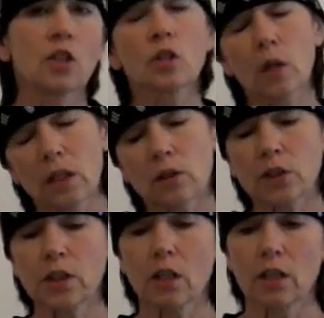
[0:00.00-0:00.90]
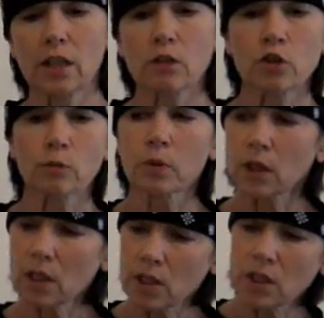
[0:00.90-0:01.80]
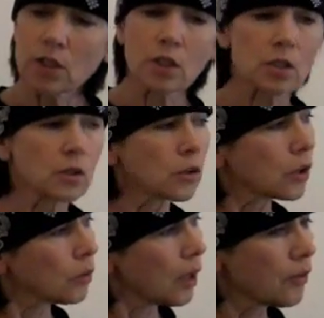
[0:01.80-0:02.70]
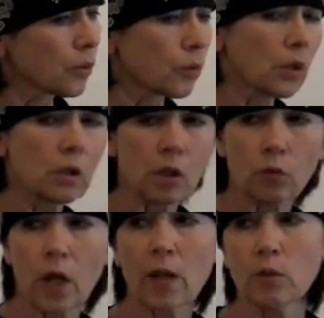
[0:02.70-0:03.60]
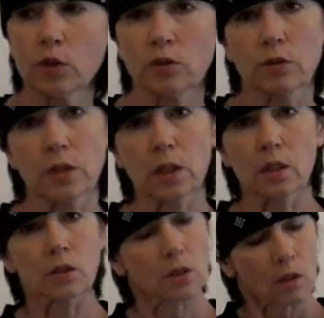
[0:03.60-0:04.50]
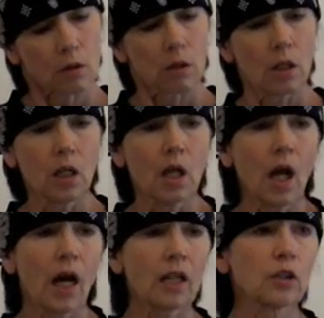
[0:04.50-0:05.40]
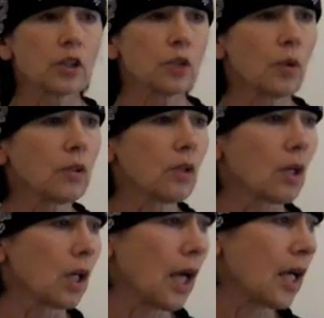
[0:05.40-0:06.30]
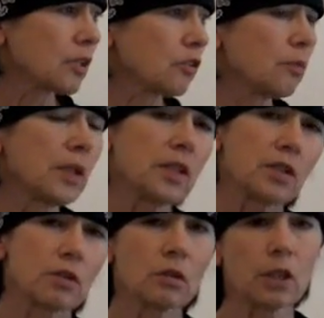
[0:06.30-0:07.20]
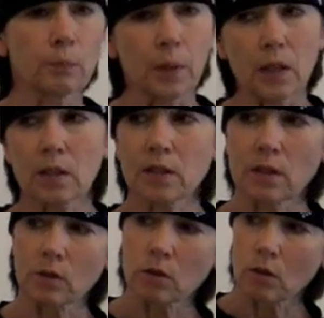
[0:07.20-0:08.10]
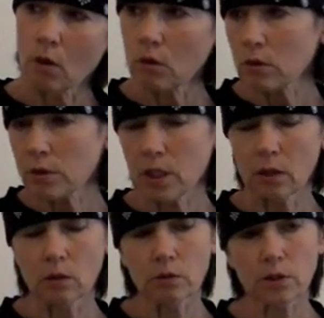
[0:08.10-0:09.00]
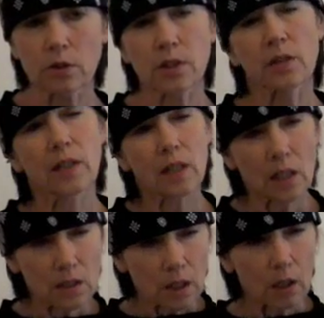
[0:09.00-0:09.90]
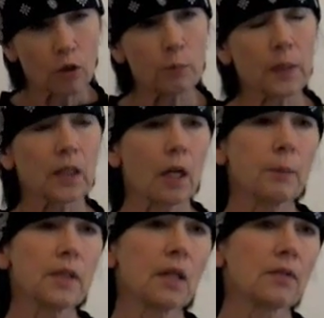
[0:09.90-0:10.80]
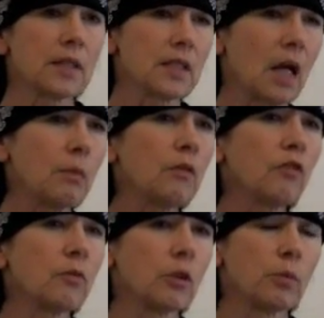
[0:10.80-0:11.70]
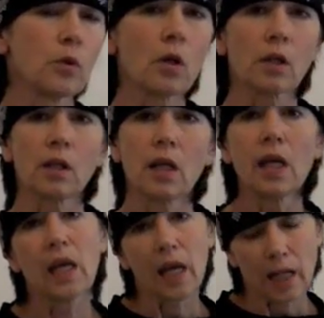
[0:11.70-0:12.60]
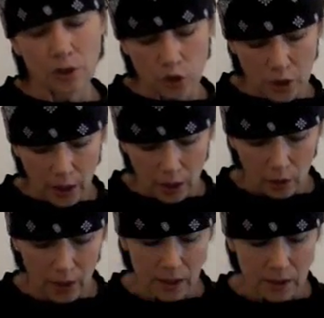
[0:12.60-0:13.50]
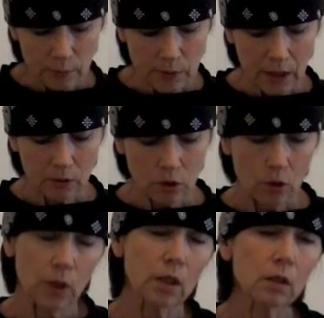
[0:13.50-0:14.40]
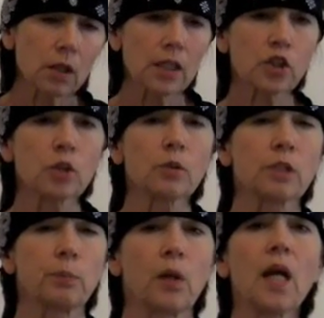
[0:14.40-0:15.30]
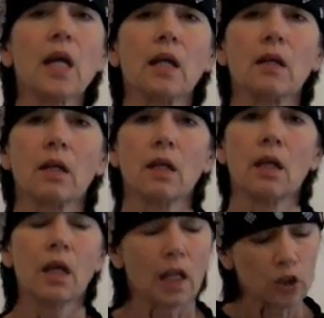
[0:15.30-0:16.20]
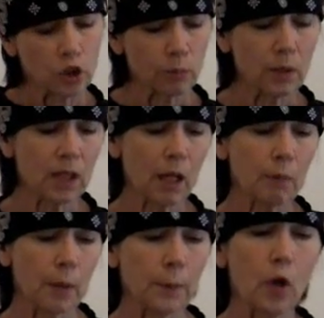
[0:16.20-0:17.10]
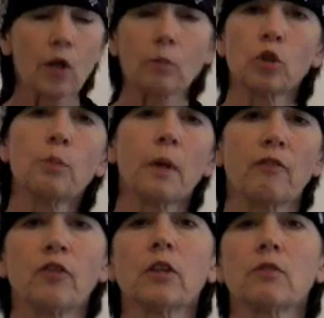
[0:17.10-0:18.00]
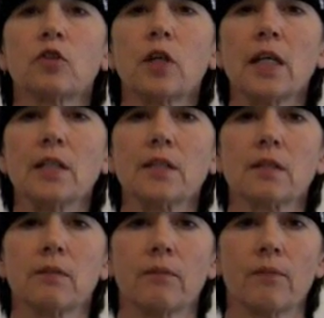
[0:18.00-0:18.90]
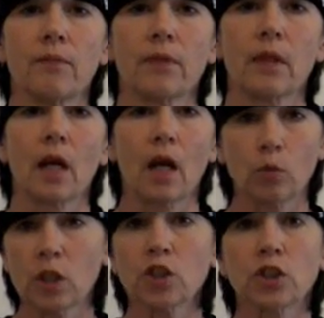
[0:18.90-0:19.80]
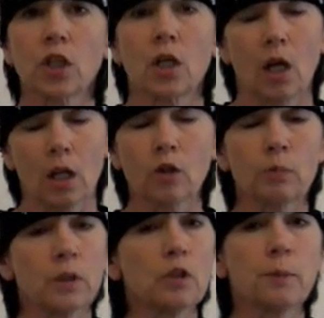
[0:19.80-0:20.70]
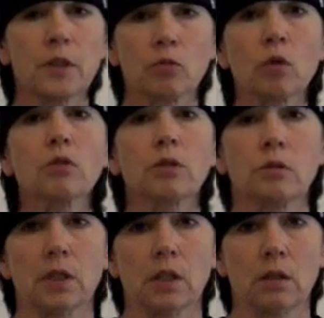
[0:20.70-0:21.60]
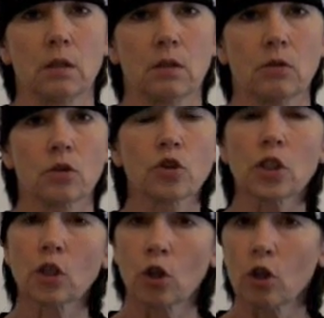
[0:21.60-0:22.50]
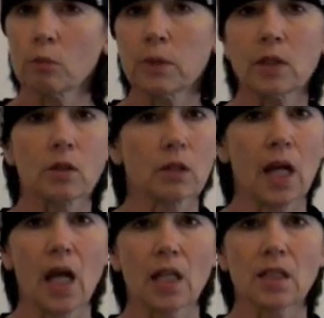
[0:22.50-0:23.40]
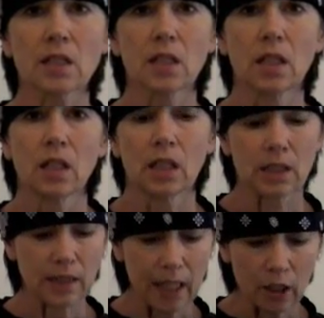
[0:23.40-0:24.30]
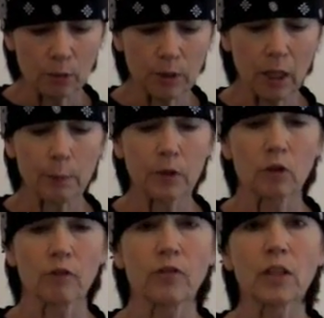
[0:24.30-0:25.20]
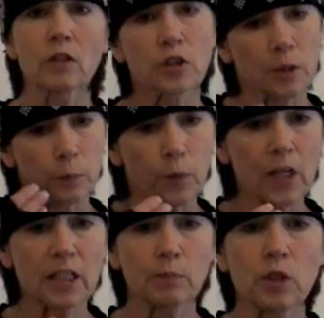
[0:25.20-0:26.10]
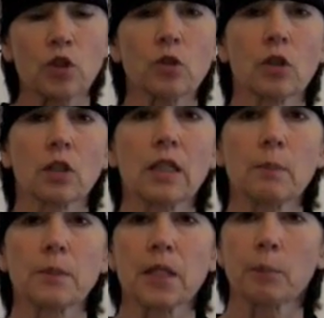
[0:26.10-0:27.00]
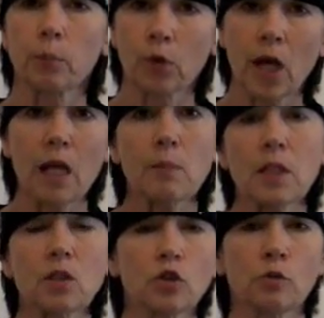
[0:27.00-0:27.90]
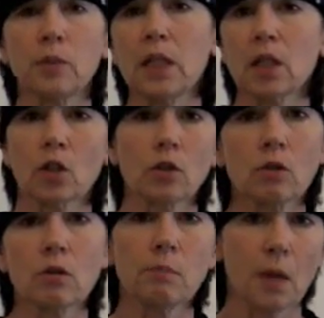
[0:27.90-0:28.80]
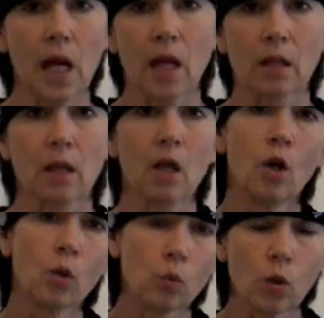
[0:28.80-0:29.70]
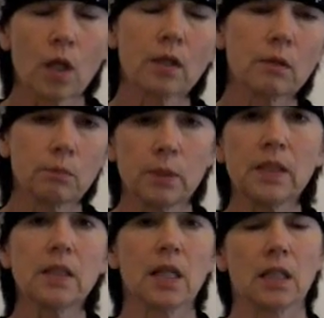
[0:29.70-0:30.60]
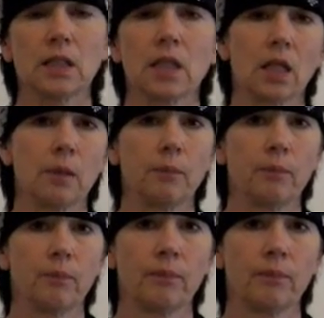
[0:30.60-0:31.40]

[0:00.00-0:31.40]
So I looked in our literature book, and it said just look around the world and write what you see. So I looked around our classroom at the assorted punks and stoners and losers, and then I saw Lupe copying down the assignment from the board. And she had her head tipped down, so it looked like she was praying. And she became my poem, Lupe Full of Grace. I wish I could be Lupe's rosary, so she could hold me in her hands and tangle me up in her fingers and press me to her lips and pray me into being a good man, one bead at a time.